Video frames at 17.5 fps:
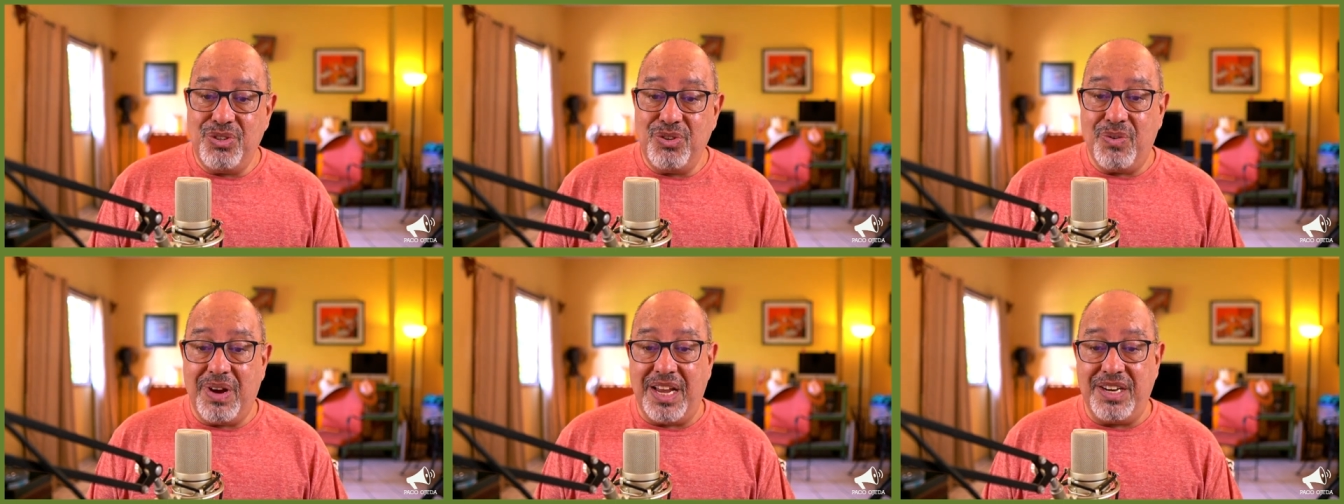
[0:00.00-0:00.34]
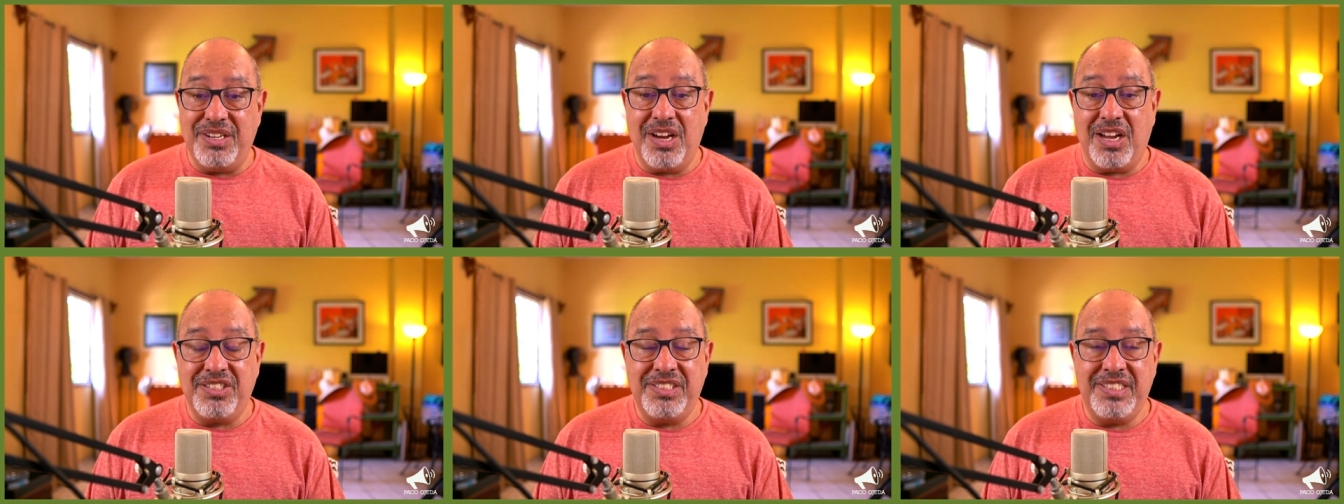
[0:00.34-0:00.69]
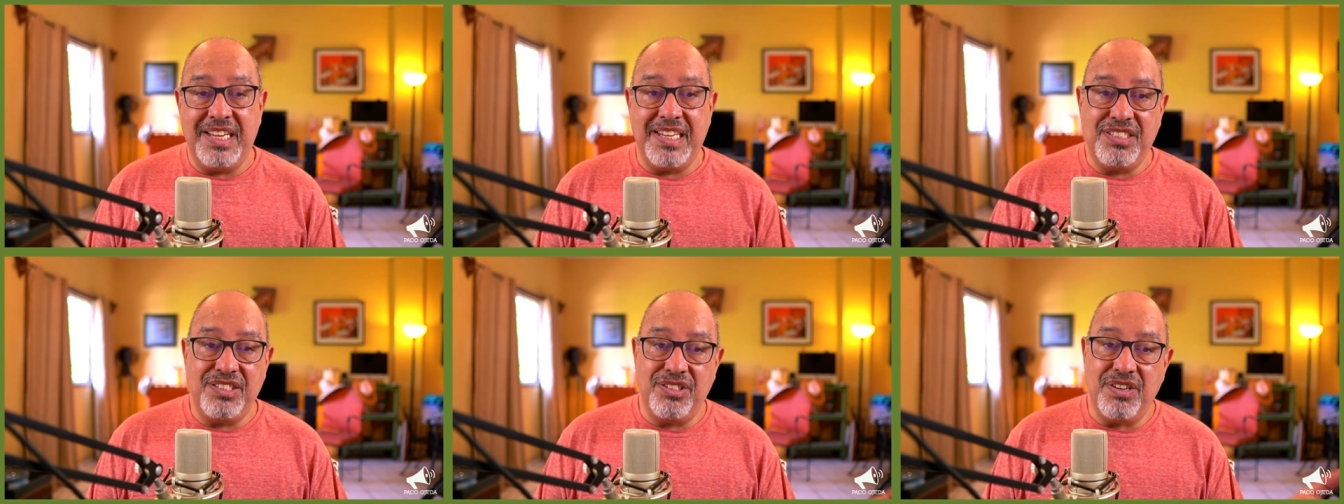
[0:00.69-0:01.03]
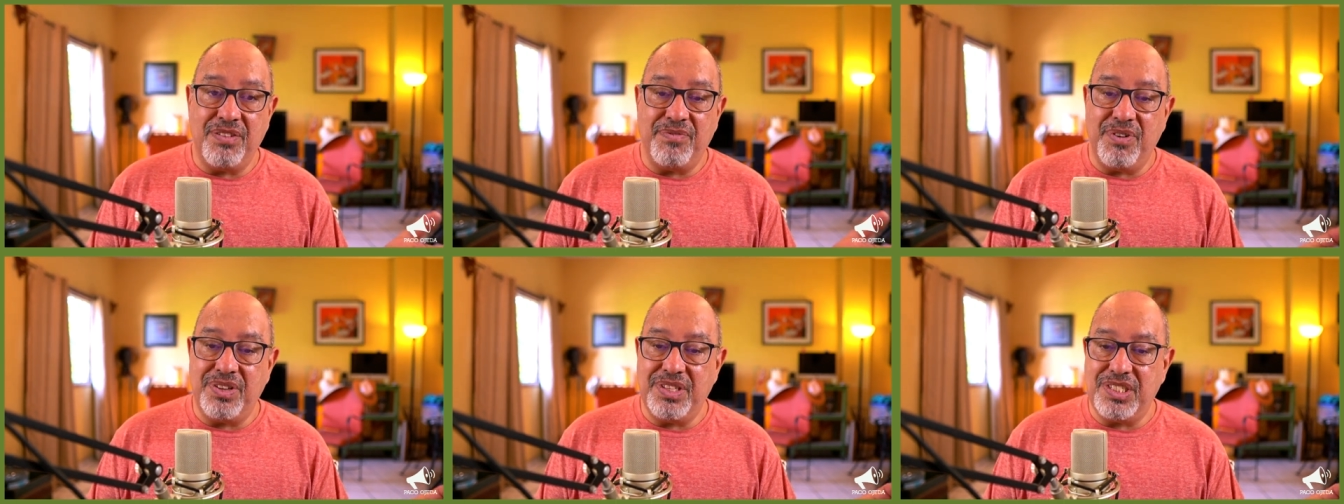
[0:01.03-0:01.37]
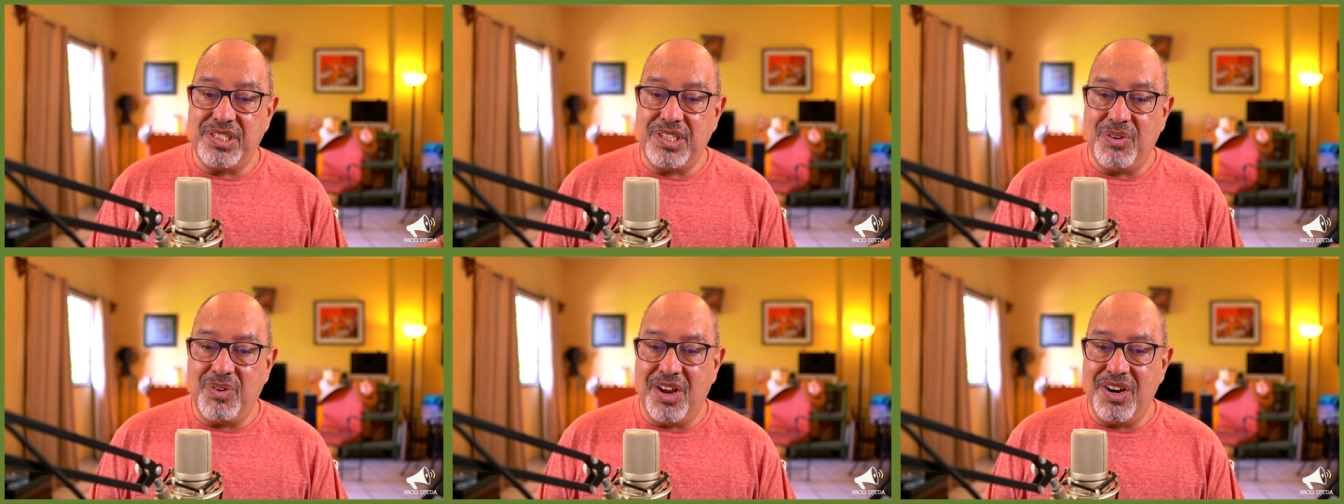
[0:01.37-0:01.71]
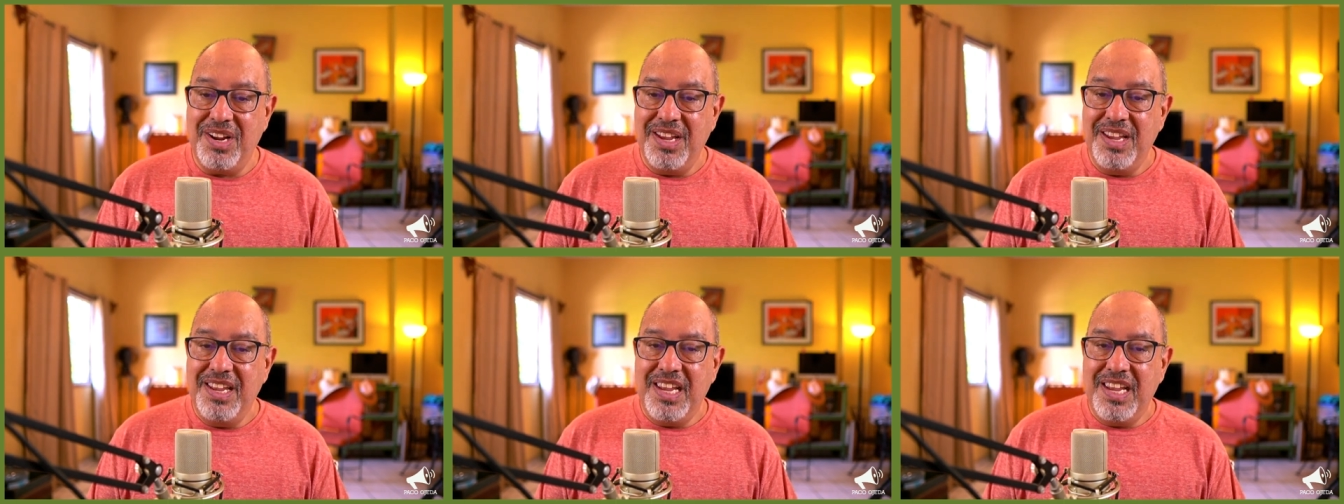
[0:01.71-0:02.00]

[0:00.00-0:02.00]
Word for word: do I not test, so forth and so on.